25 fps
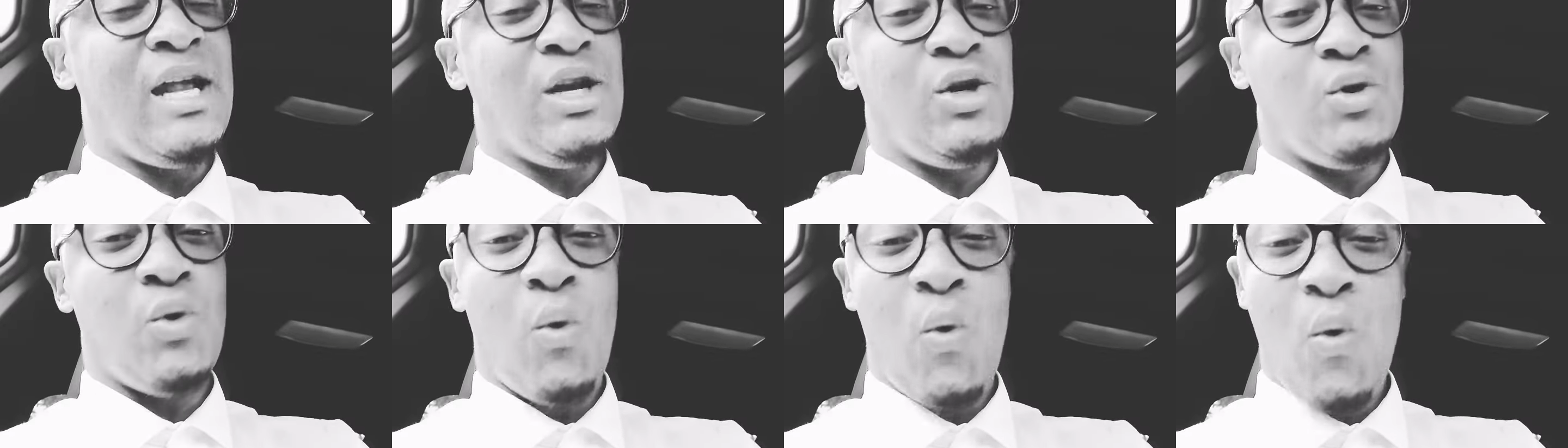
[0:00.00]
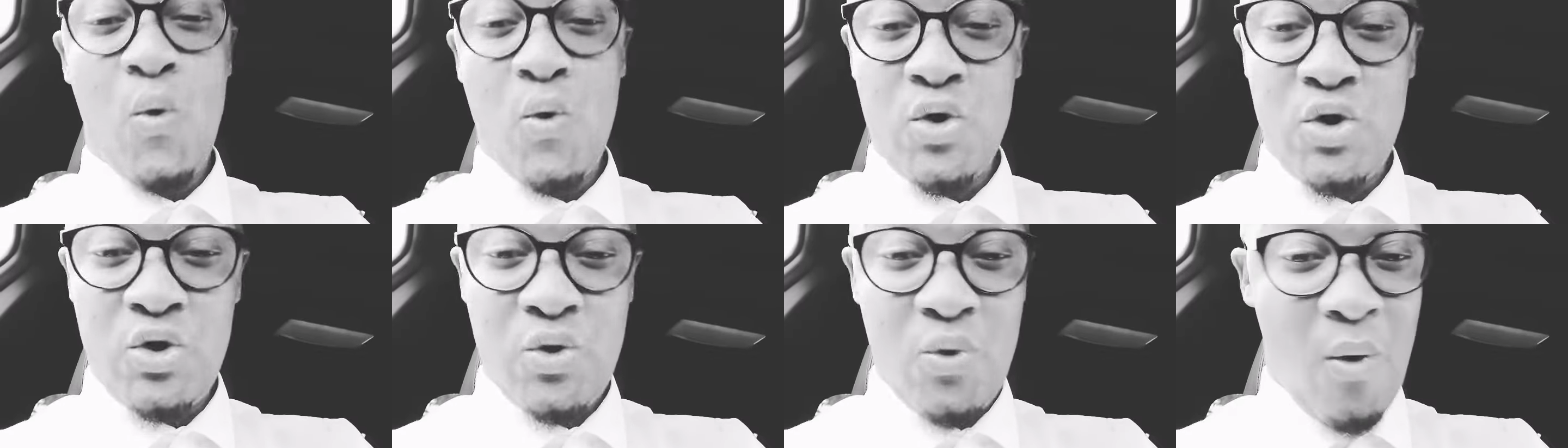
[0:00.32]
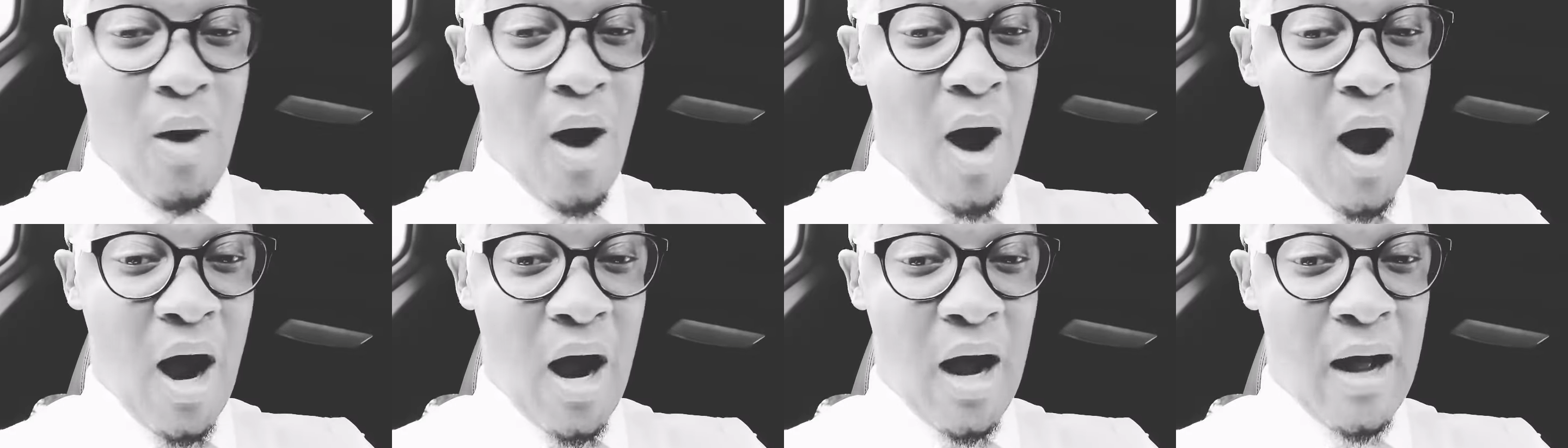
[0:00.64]
and who
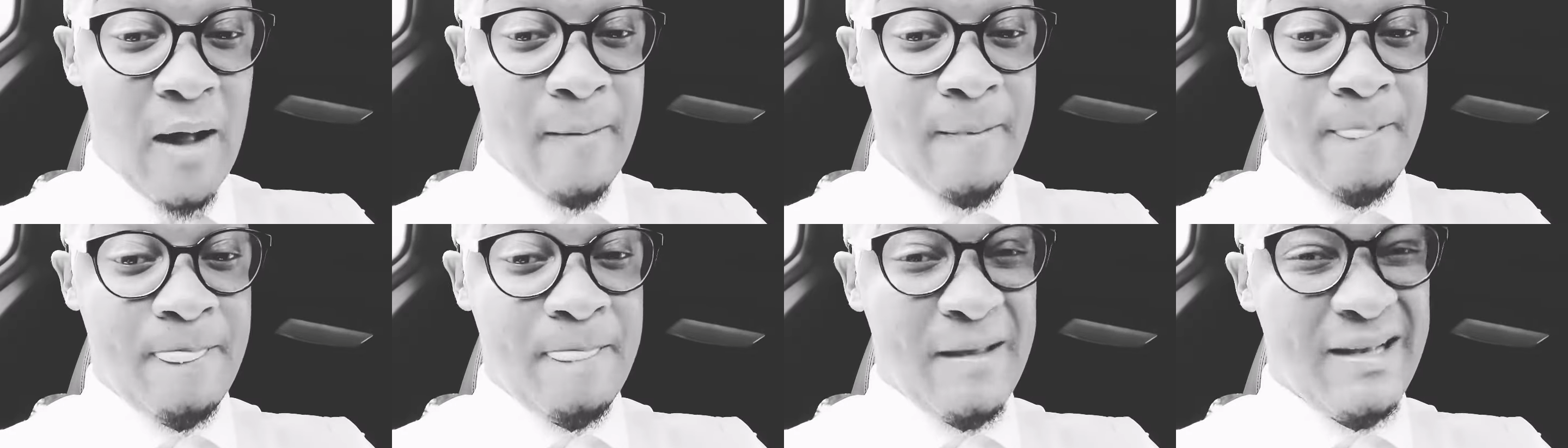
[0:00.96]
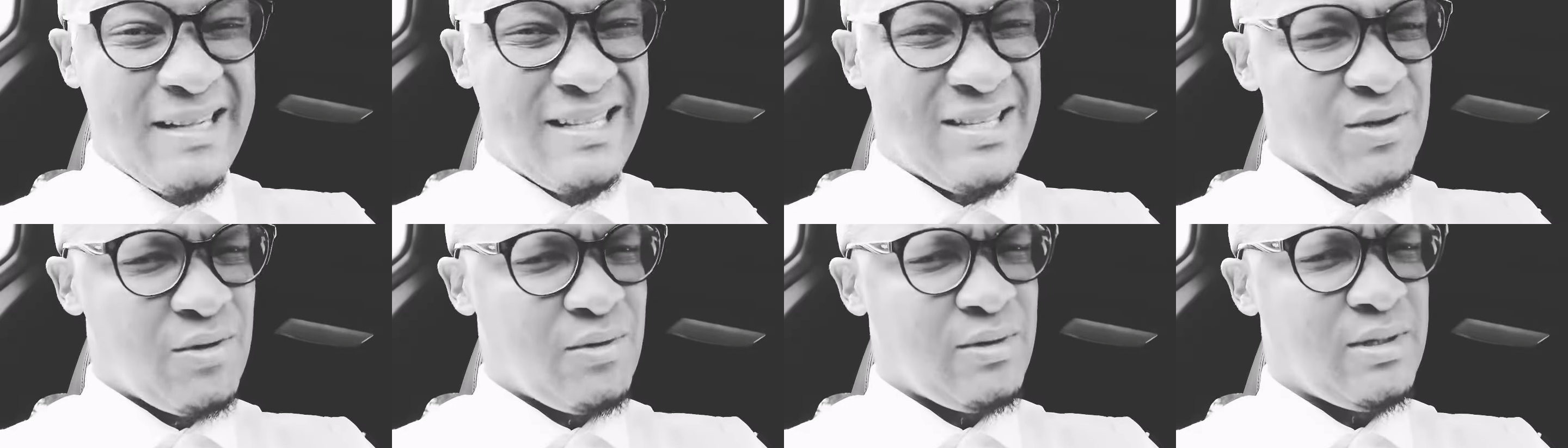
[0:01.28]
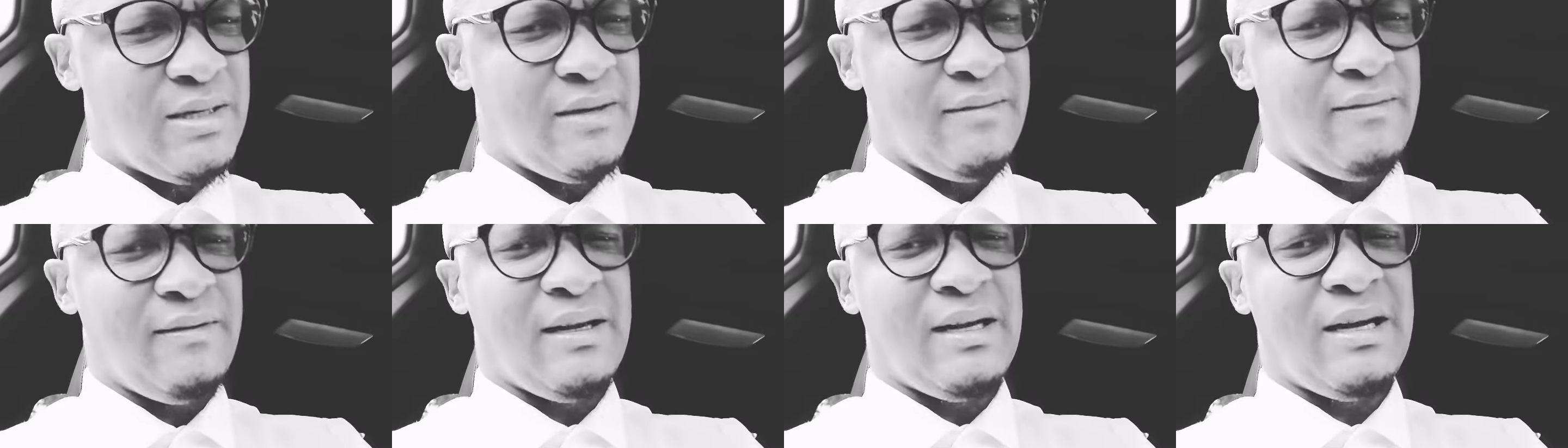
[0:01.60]
you are. It's
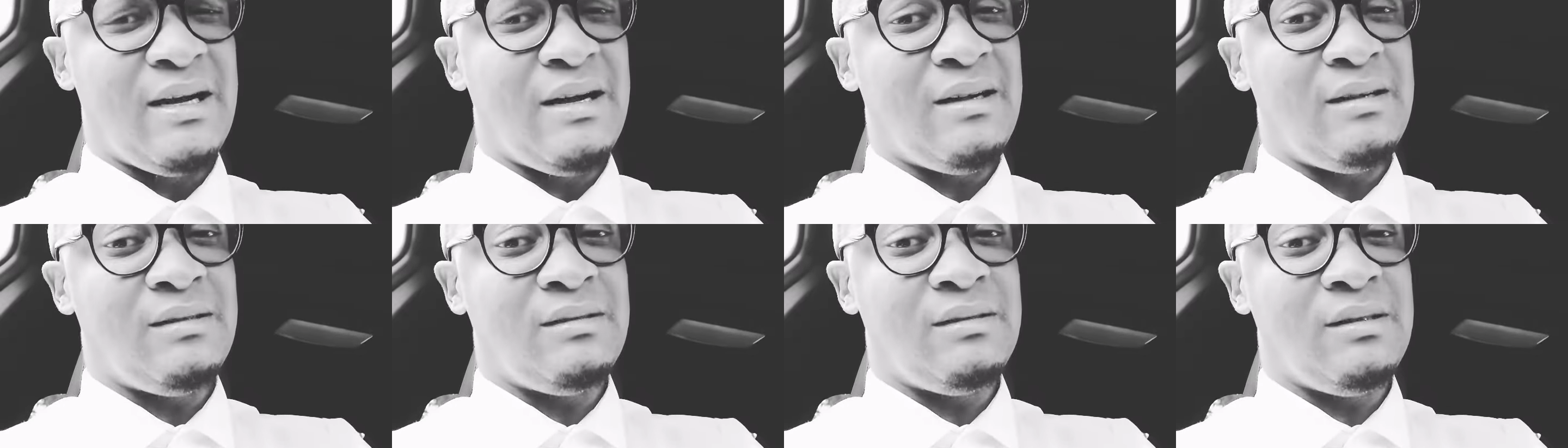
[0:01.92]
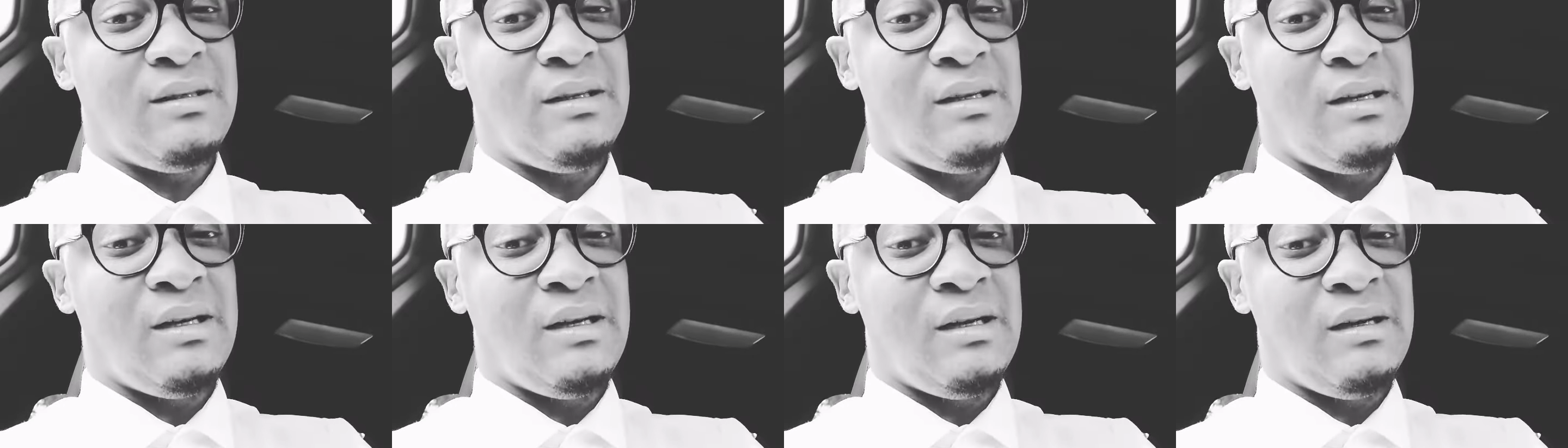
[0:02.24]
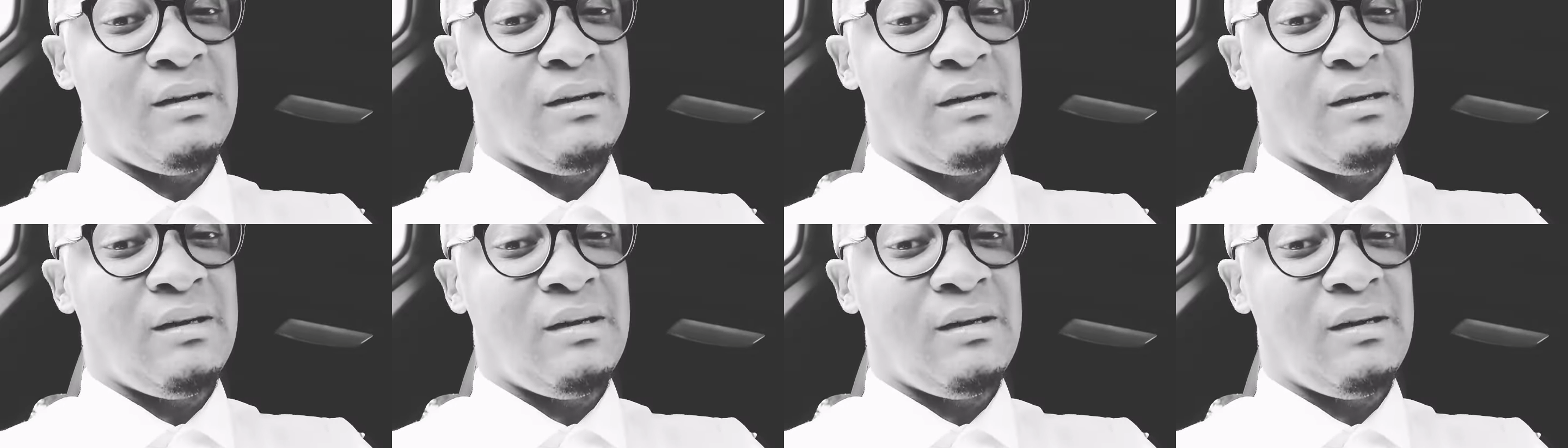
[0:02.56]
so difficult.